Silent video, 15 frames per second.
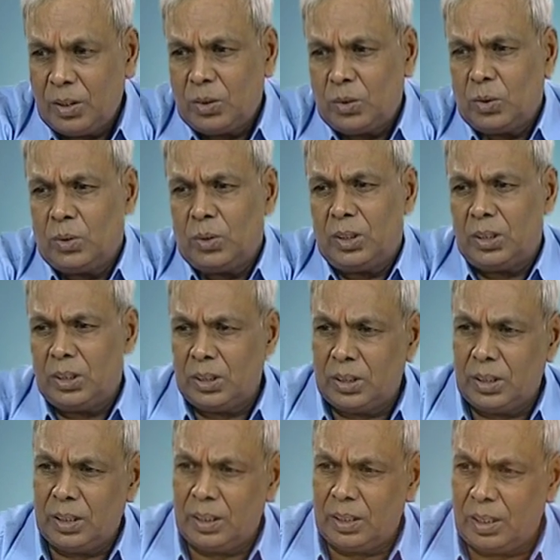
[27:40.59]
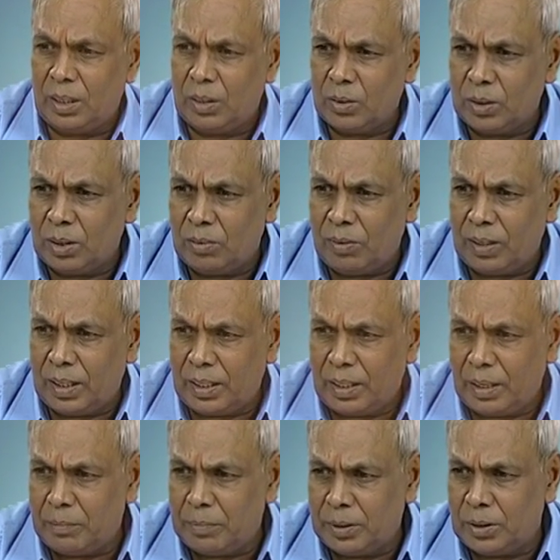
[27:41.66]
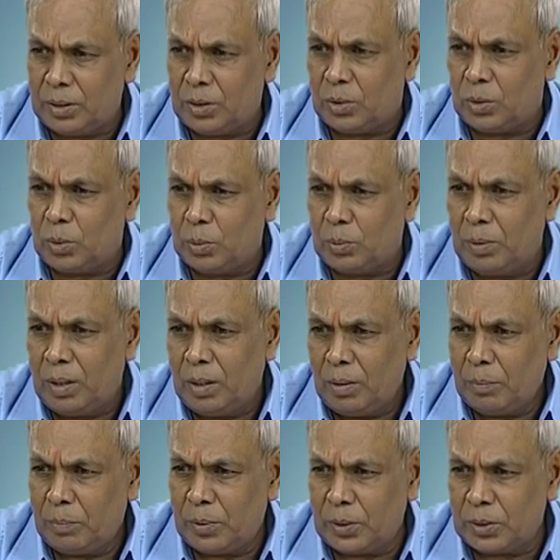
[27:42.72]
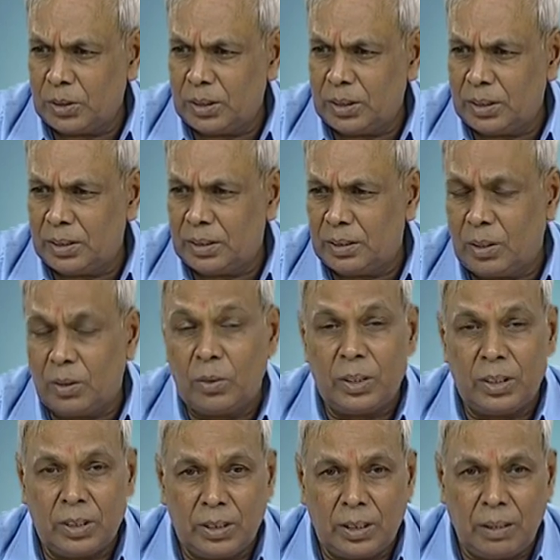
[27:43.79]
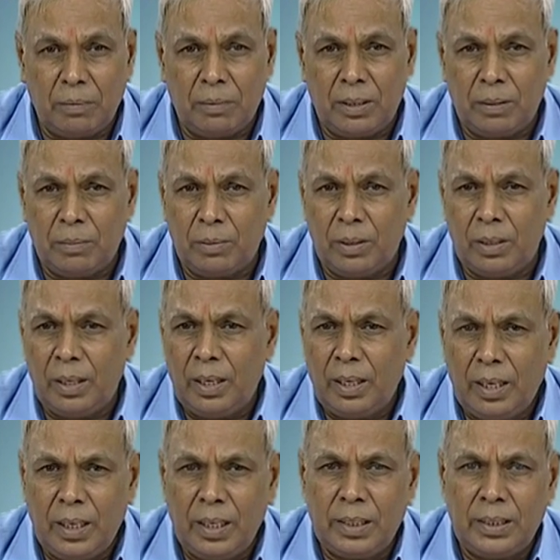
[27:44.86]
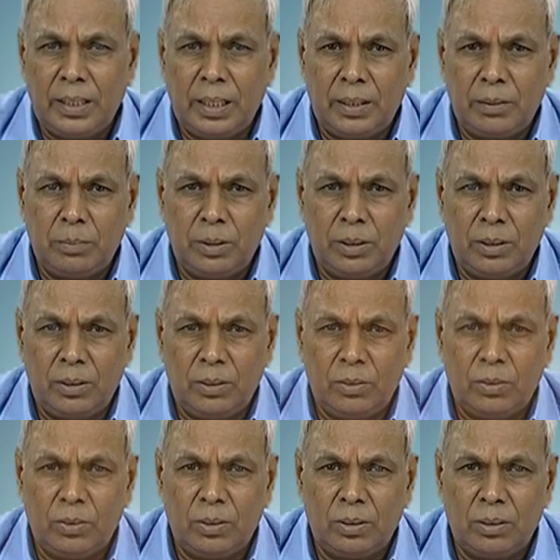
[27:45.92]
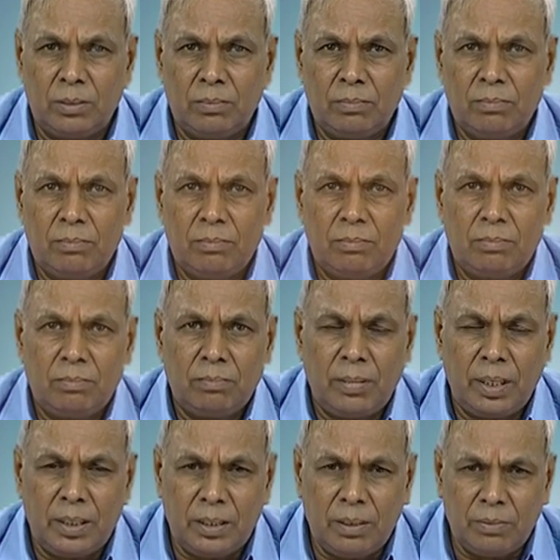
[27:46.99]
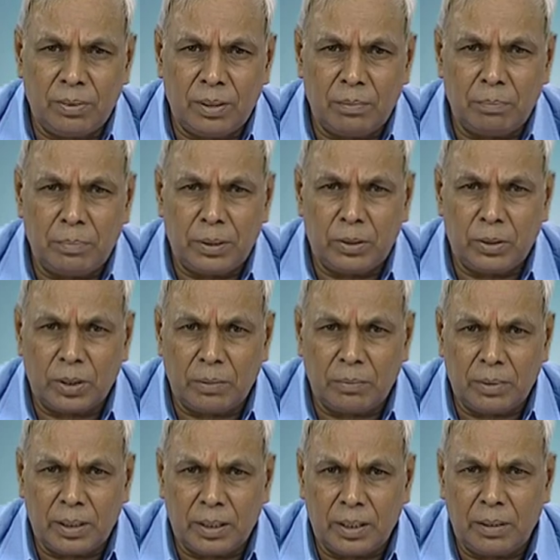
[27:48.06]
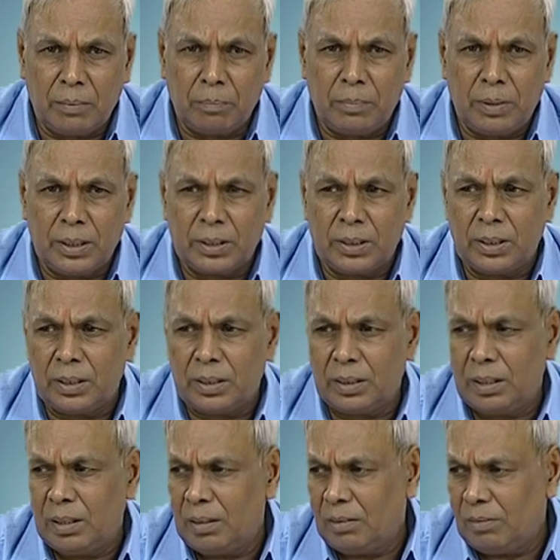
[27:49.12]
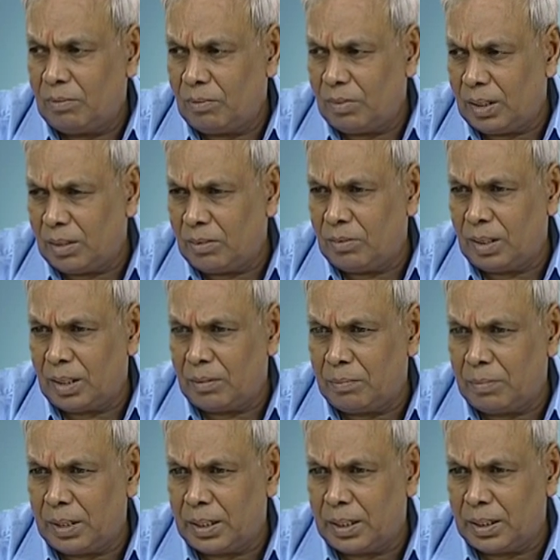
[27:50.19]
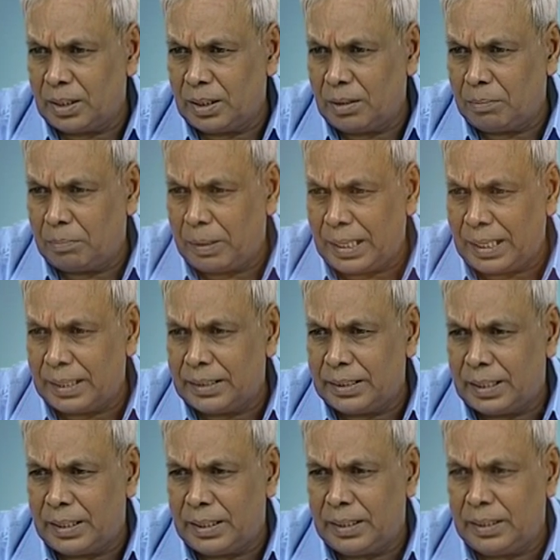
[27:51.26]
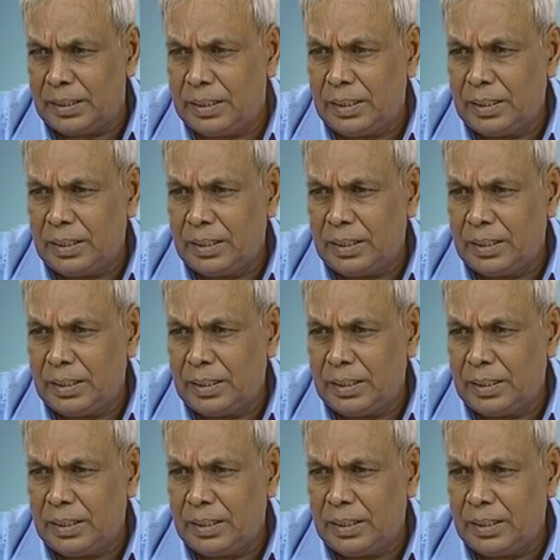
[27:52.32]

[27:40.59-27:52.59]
So, this is the how the we are having the two processes now it is available and that is being used by different petrochemical complexes where we are making the paraxylene